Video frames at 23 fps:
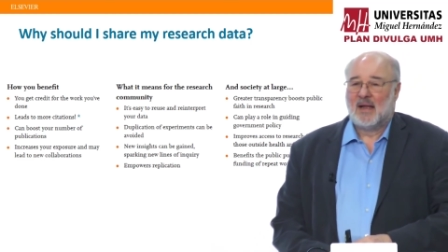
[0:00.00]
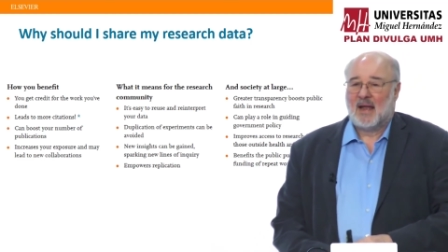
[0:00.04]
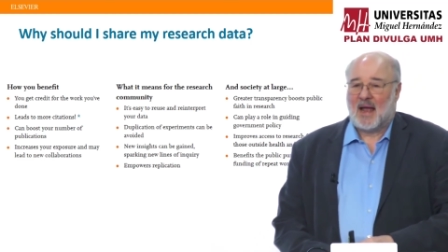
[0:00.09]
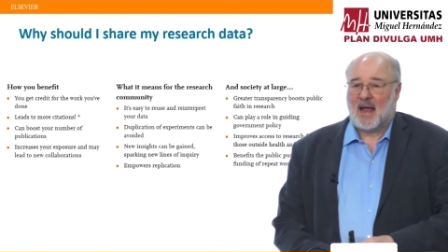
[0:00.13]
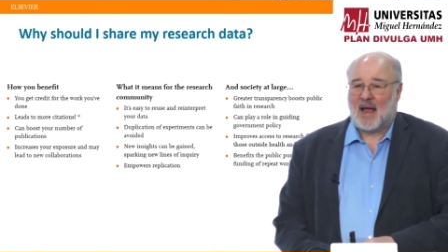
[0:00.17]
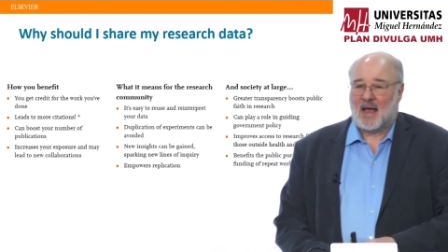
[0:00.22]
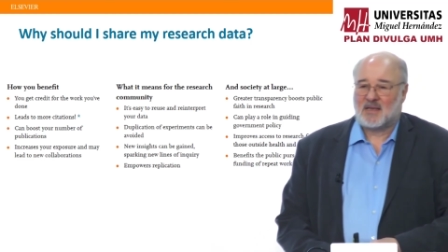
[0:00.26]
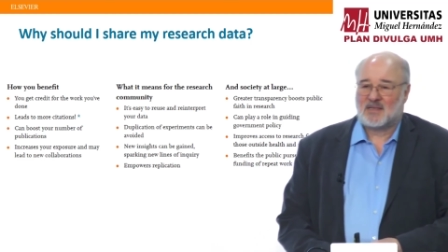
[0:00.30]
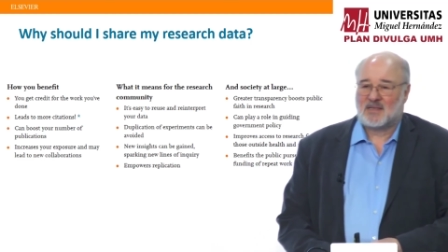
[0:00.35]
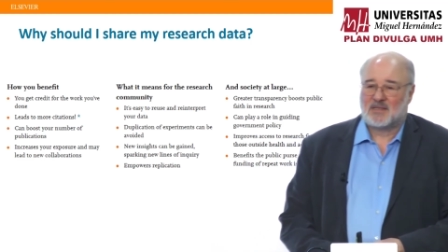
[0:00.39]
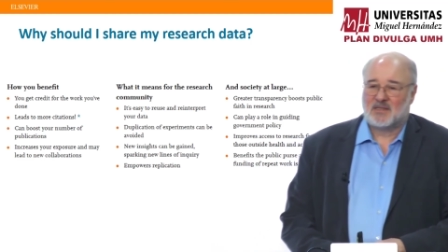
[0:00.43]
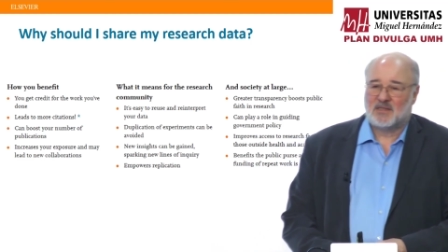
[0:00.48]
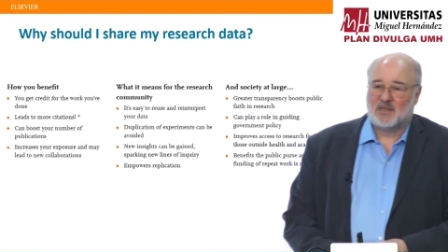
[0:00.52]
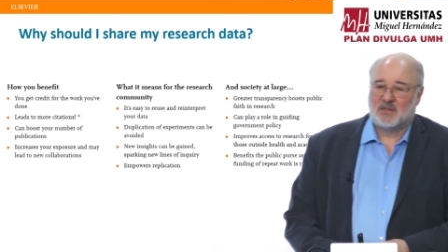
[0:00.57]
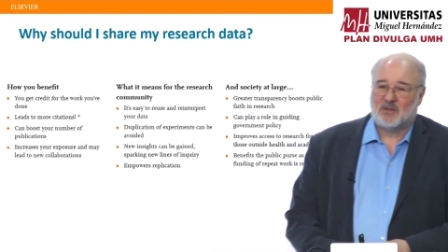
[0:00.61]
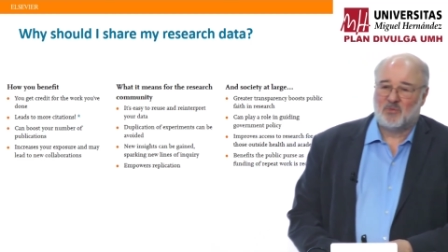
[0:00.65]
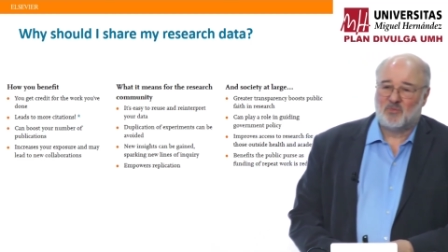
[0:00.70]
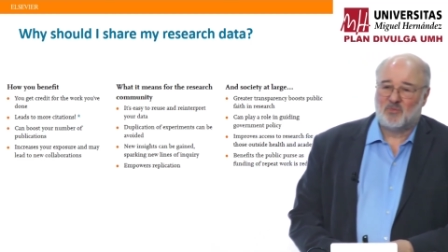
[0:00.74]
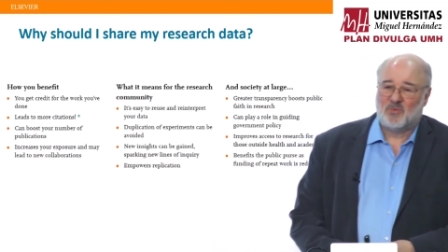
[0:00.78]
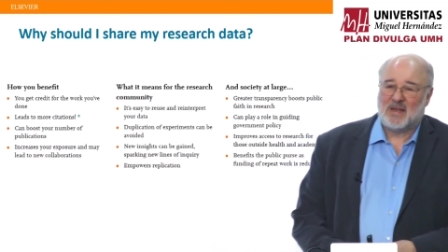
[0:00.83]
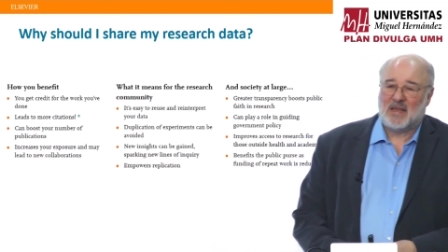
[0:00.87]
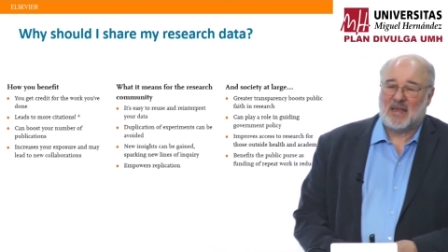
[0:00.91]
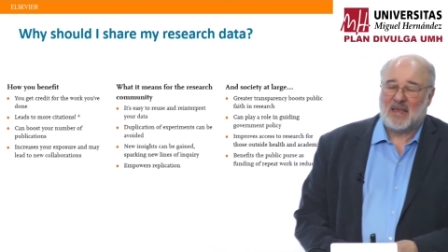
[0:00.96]
has to
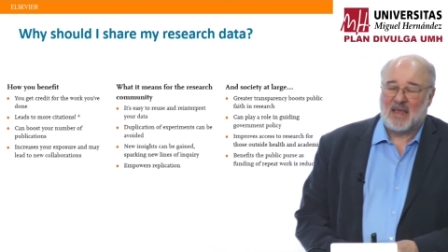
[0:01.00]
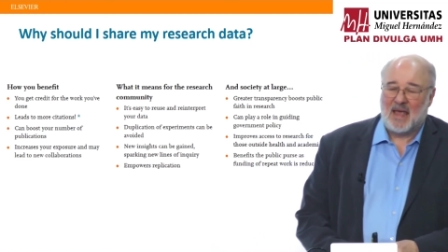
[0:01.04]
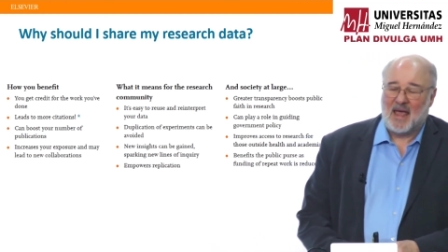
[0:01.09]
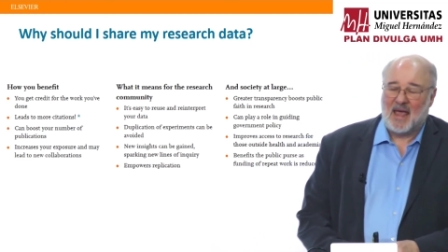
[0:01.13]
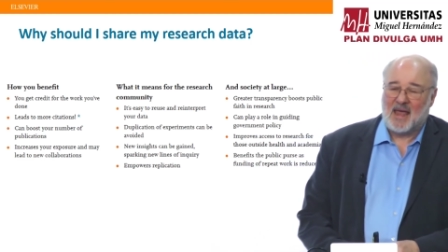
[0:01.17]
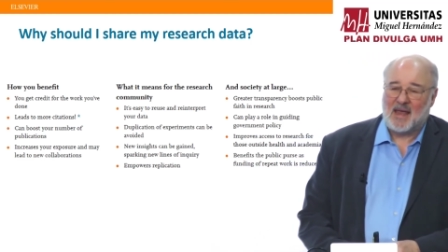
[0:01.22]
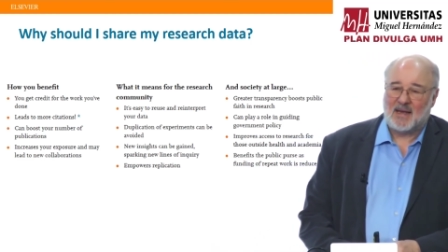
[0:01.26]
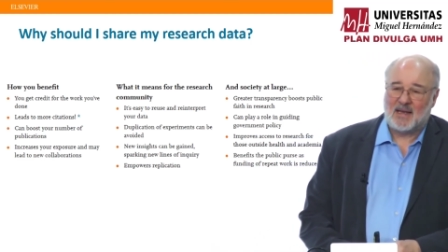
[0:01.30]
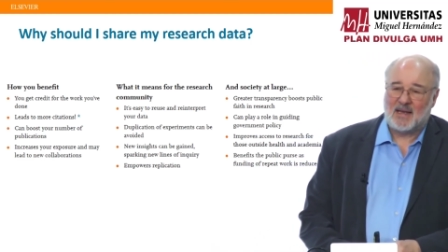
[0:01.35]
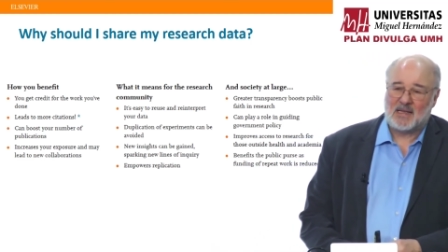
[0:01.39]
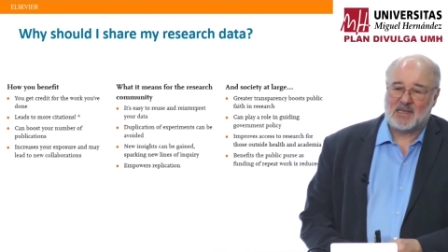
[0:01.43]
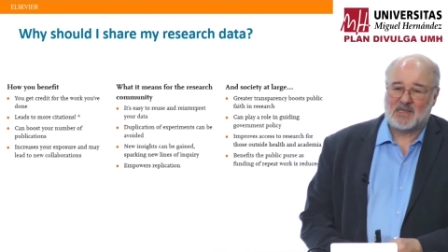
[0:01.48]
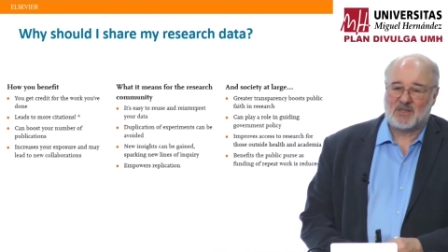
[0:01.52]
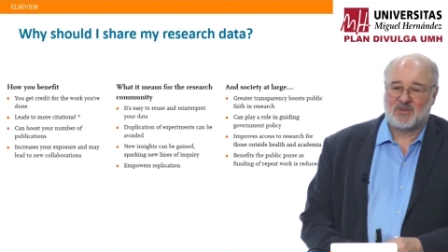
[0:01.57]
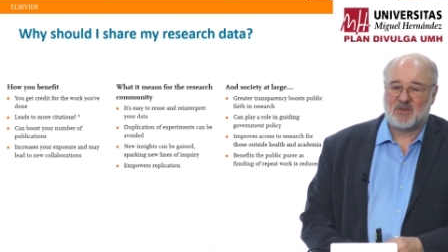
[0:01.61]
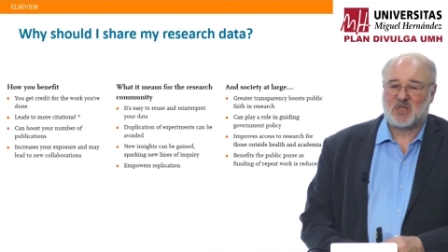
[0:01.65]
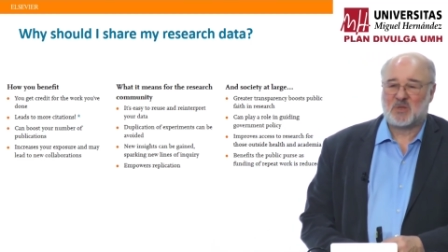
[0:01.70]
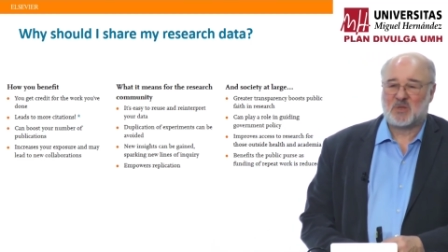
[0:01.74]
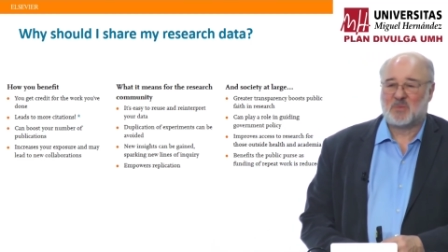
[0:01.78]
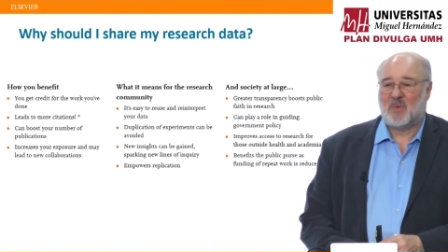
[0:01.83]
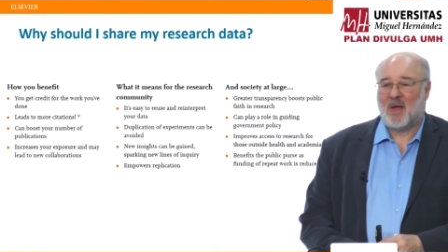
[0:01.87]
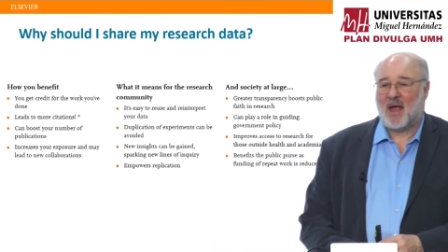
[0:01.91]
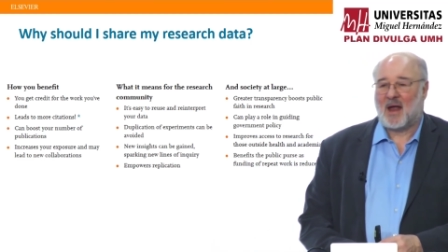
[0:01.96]
regain its
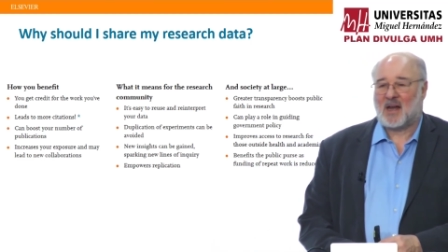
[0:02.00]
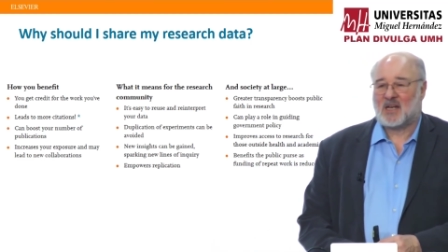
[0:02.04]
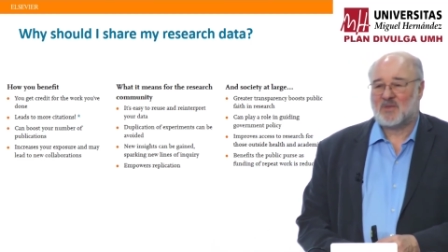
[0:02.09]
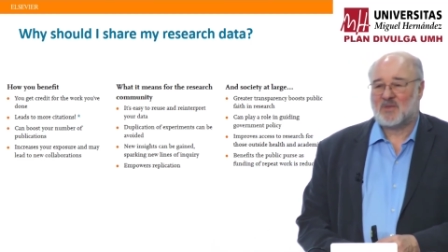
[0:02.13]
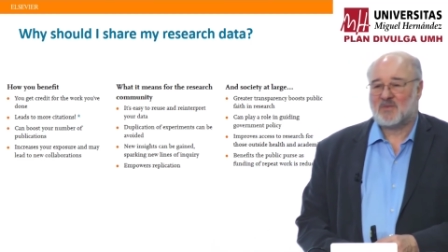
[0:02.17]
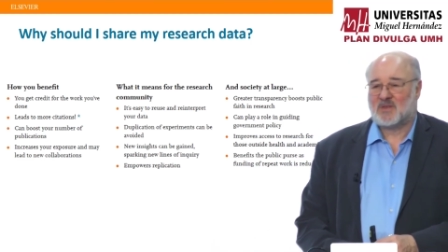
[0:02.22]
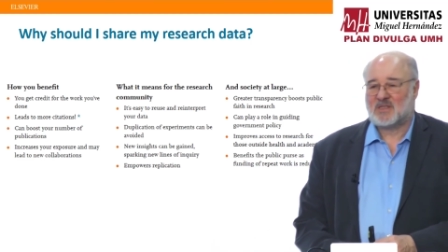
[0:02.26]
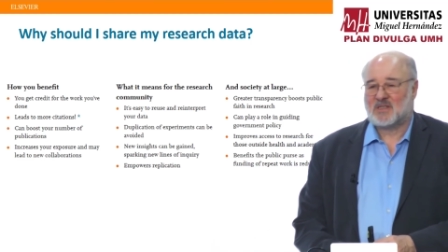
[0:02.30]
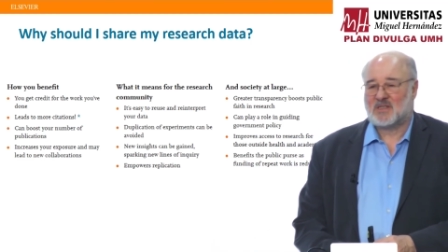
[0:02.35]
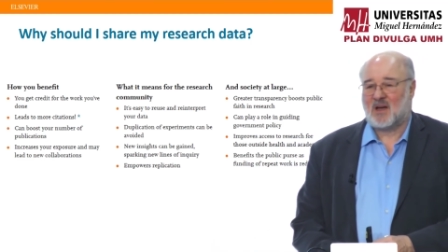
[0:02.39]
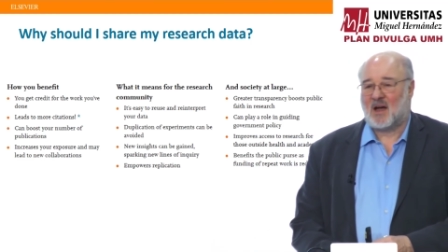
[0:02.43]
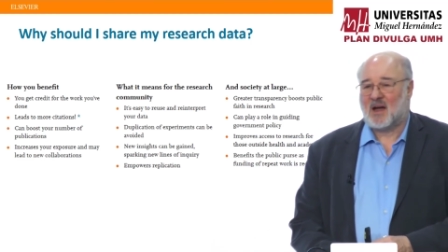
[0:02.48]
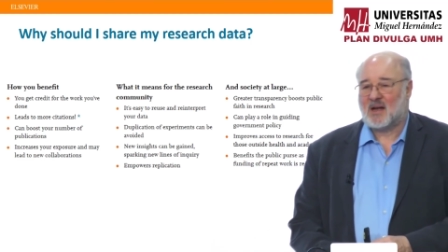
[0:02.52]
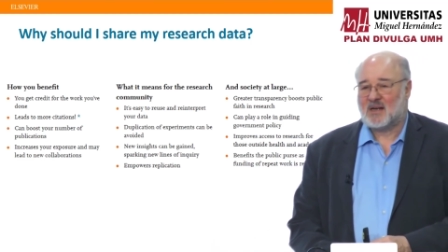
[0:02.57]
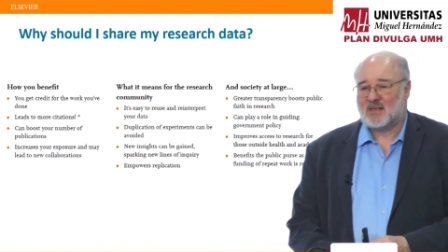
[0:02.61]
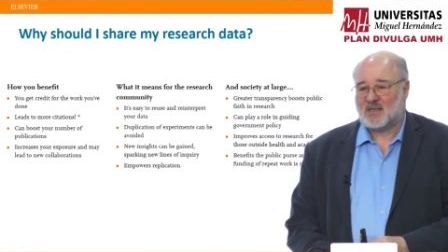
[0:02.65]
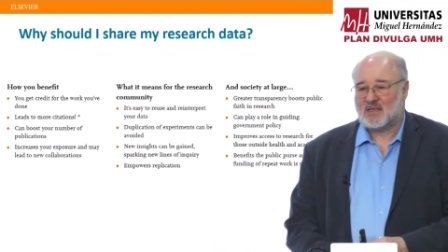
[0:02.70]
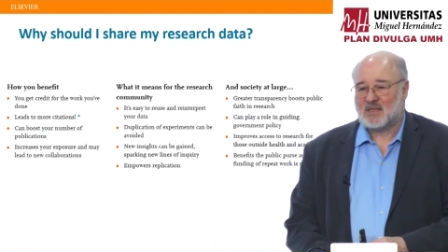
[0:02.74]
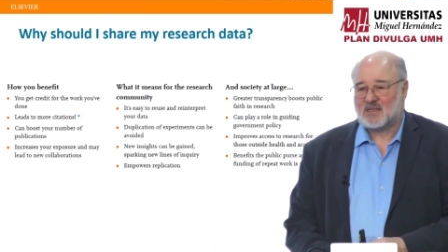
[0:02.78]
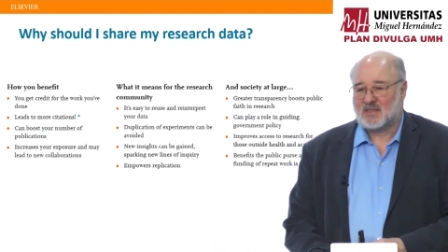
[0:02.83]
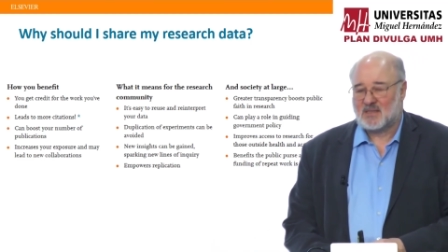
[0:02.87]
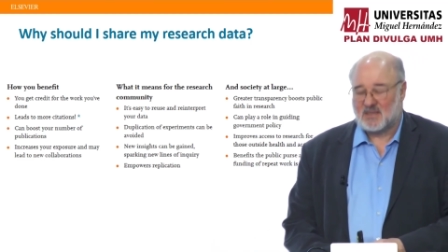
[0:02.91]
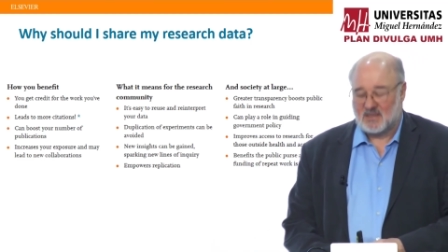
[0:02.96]
respect for
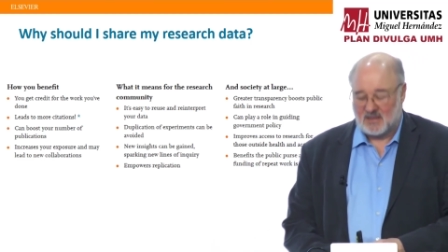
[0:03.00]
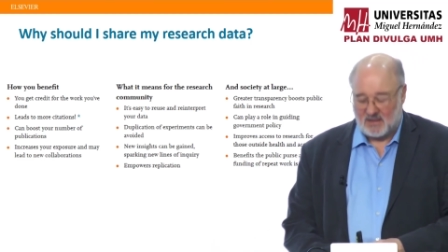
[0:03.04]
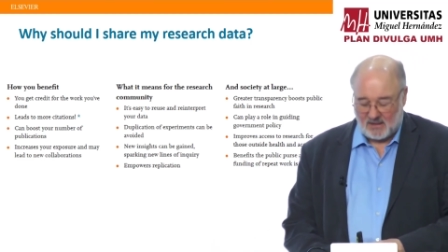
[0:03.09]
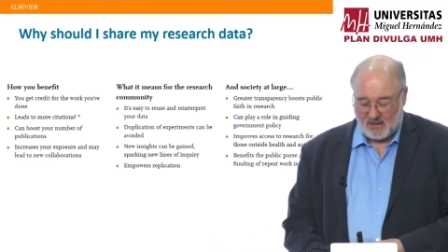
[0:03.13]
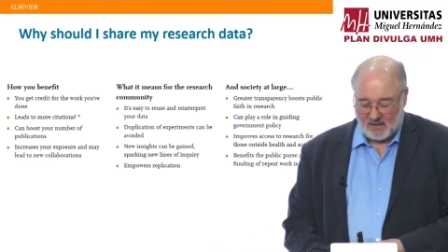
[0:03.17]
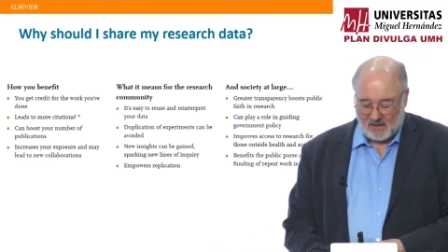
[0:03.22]
scientists.